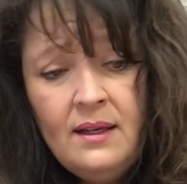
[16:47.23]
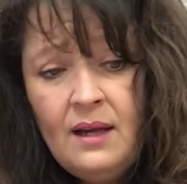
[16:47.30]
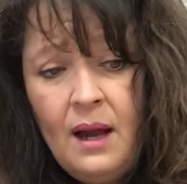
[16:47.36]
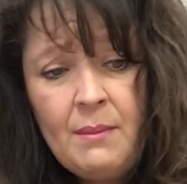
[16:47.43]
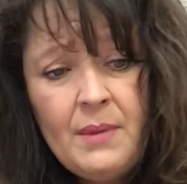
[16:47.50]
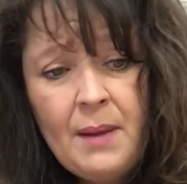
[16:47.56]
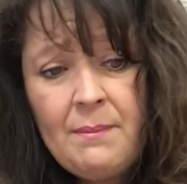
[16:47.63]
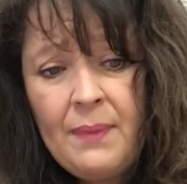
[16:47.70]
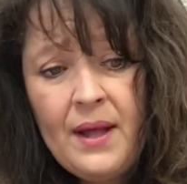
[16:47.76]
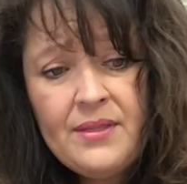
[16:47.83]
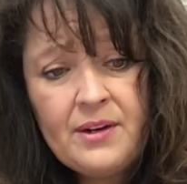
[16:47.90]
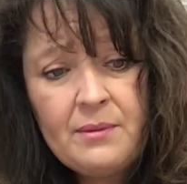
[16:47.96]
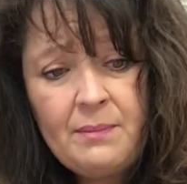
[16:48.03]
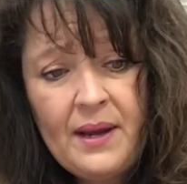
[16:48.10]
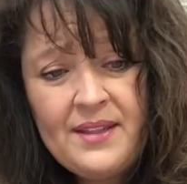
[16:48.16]
I'm not
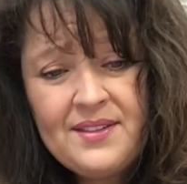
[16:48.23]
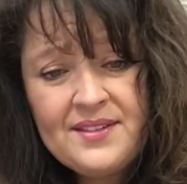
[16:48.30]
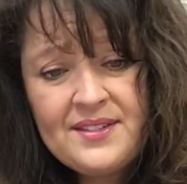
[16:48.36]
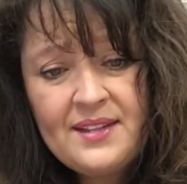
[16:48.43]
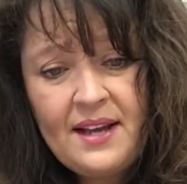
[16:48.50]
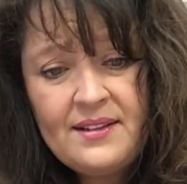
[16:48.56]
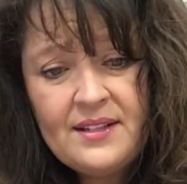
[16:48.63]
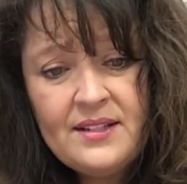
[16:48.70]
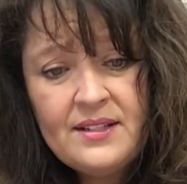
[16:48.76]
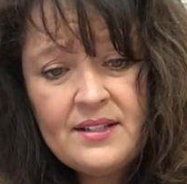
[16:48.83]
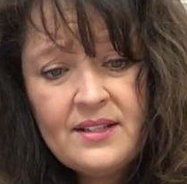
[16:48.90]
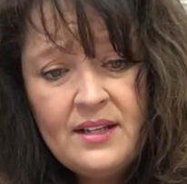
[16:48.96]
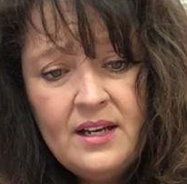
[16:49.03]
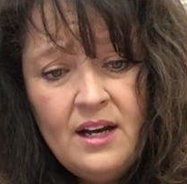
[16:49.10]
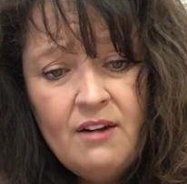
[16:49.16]
bothered by the silence.
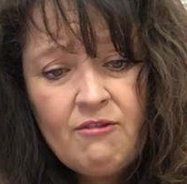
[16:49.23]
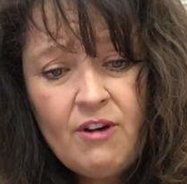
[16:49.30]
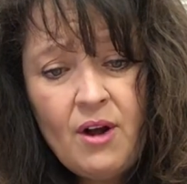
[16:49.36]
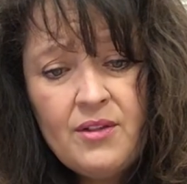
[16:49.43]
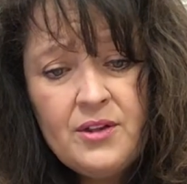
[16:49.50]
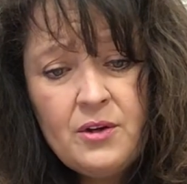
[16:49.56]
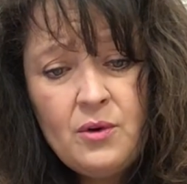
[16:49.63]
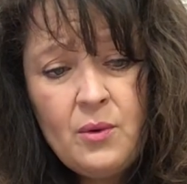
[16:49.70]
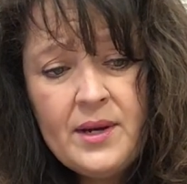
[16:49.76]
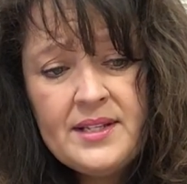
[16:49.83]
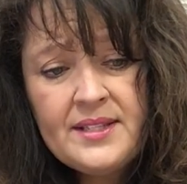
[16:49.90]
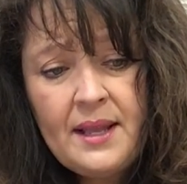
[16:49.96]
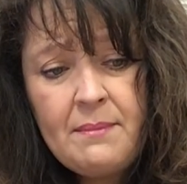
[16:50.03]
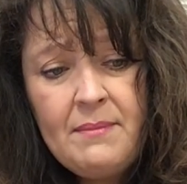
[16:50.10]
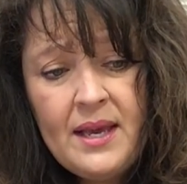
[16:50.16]
For all the noise
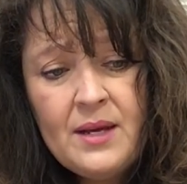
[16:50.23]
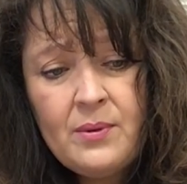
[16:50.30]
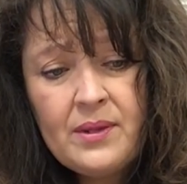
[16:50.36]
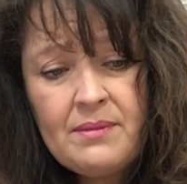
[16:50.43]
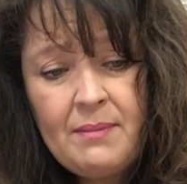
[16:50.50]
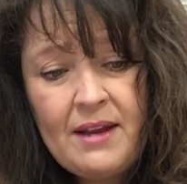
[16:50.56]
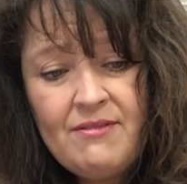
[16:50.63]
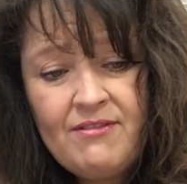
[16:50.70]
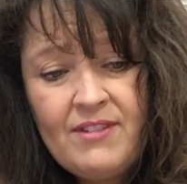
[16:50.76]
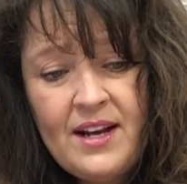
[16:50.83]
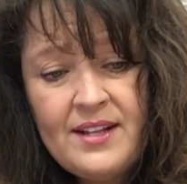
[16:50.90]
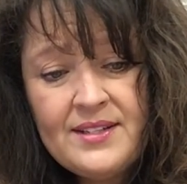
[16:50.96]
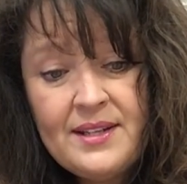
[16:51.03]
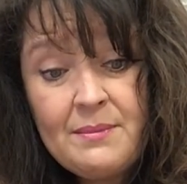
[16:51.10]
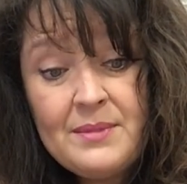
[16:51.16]
I make with my
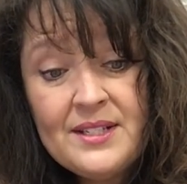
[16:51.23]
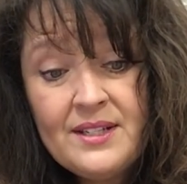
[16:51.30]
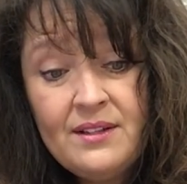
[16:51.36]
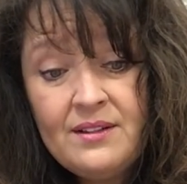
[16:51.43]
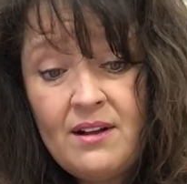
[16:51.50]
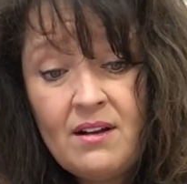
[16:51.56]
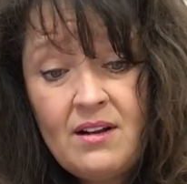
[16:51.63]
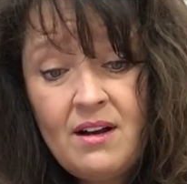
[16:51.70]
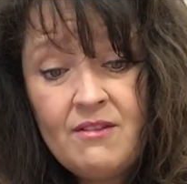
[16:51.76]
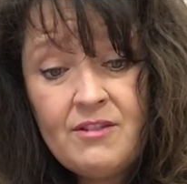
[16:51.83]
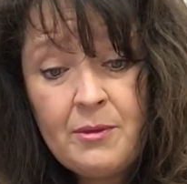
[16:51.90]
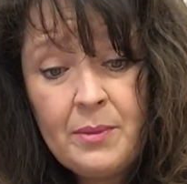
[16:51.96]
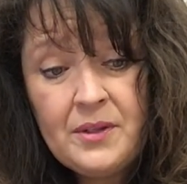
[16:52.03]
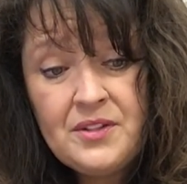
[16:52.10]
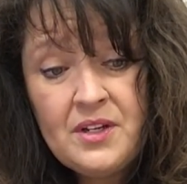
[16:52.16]
friends, I'm still not
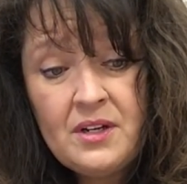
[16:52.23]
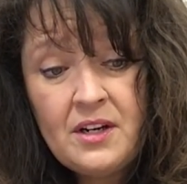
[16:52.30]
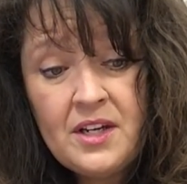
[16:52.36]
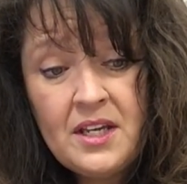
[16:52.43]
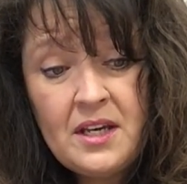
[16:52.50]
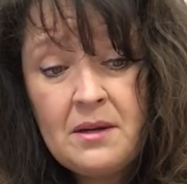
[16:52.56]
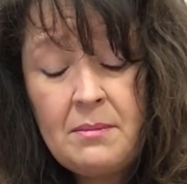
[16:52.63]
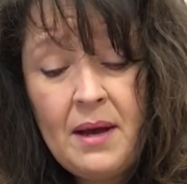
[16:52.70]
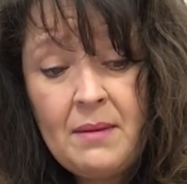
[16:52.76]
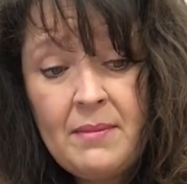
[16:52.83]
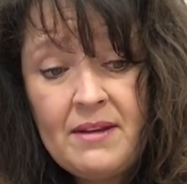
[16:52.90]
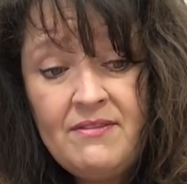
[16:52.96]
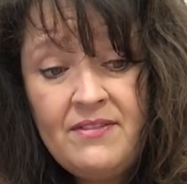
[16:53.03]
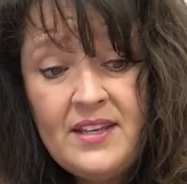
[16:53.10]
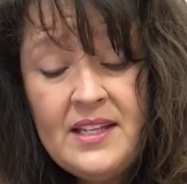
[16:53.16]
comfortable talking about my
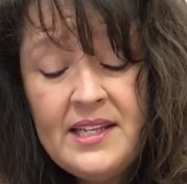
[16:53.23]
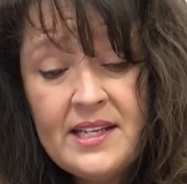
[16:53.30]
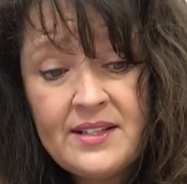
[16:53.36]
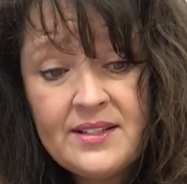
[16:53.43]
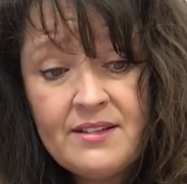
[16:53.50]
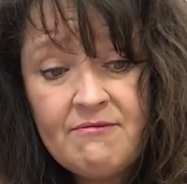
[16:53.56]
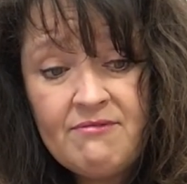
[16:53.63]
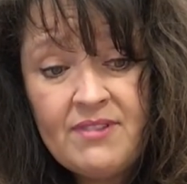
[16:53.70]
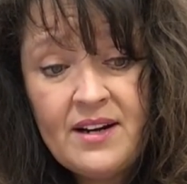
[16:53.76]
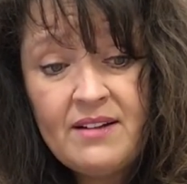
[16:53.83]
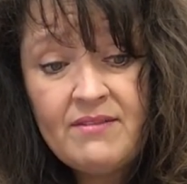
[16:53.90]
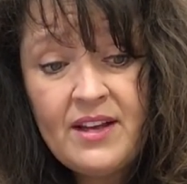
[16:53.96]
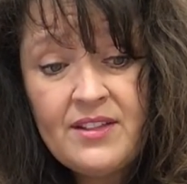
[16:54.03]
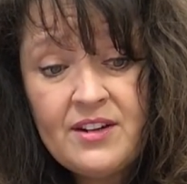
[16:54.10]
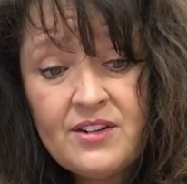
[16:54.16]
feelings in front of
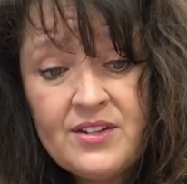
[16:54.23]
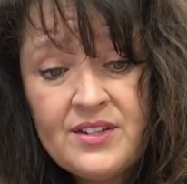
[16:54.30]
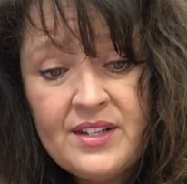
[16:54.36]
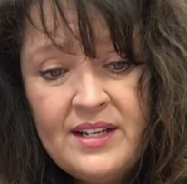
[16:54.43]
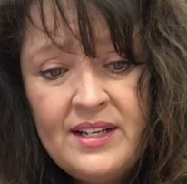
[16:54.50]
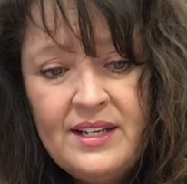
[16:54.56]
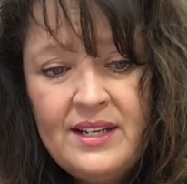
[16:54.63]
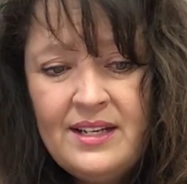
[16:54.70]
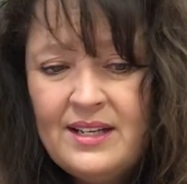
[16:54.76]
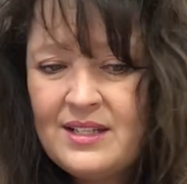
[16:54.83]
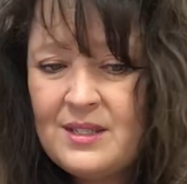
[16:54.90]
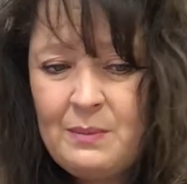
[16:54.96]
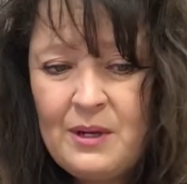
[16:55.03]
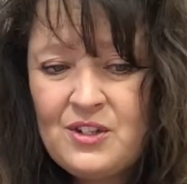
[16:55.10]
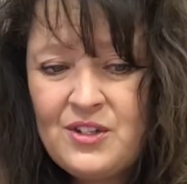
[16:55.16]
others,
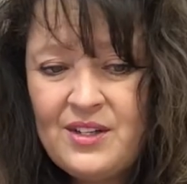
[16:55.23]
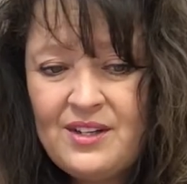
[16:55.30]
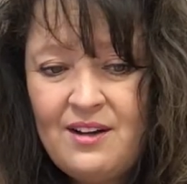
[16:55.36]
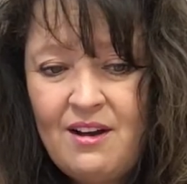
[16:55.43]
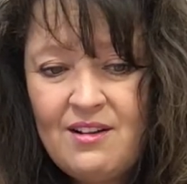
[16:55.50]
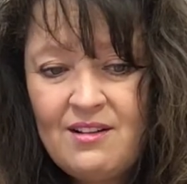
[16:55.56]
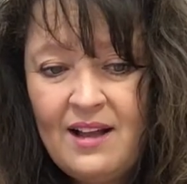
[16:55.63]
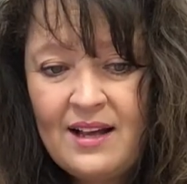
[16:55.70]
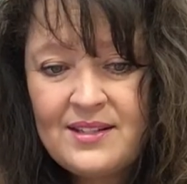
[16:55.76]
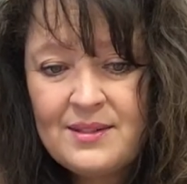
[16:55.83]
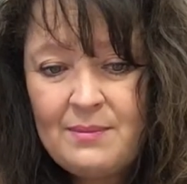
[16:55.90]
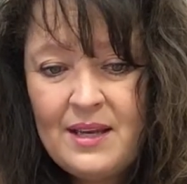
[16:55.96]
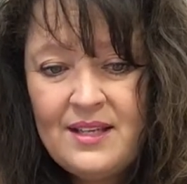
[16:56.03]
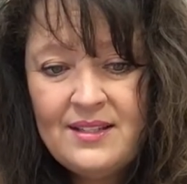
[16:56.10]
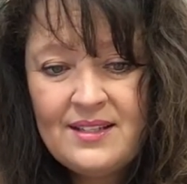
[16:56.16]
especially not
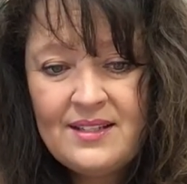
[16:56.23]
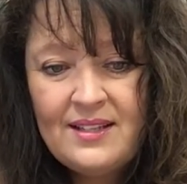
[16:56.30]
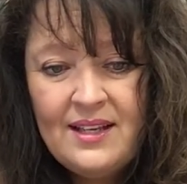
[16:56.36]
classmates.